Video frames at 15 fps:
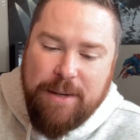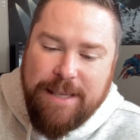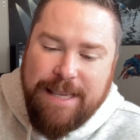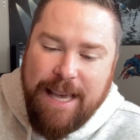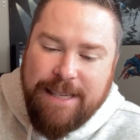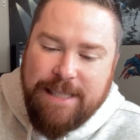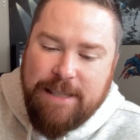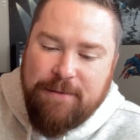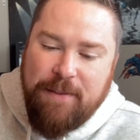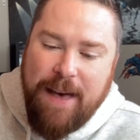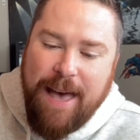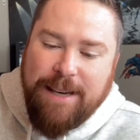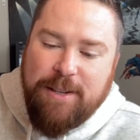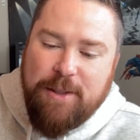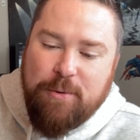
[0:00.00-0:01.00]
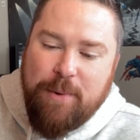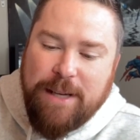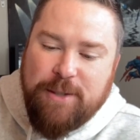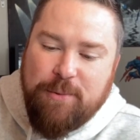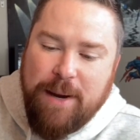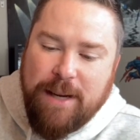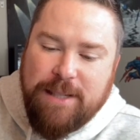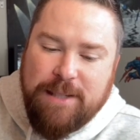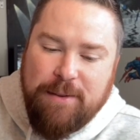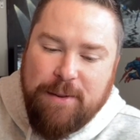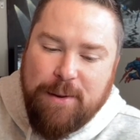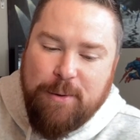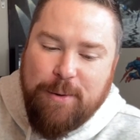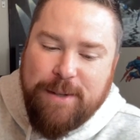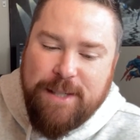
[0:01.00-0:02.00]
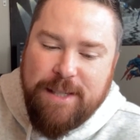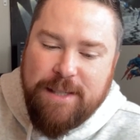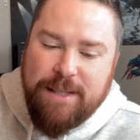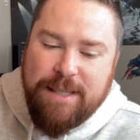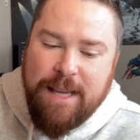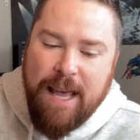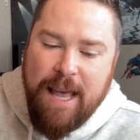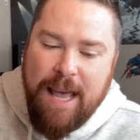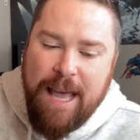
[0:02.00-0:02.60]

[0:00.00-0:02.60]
to testify to the resurrection of the Lord Jesus,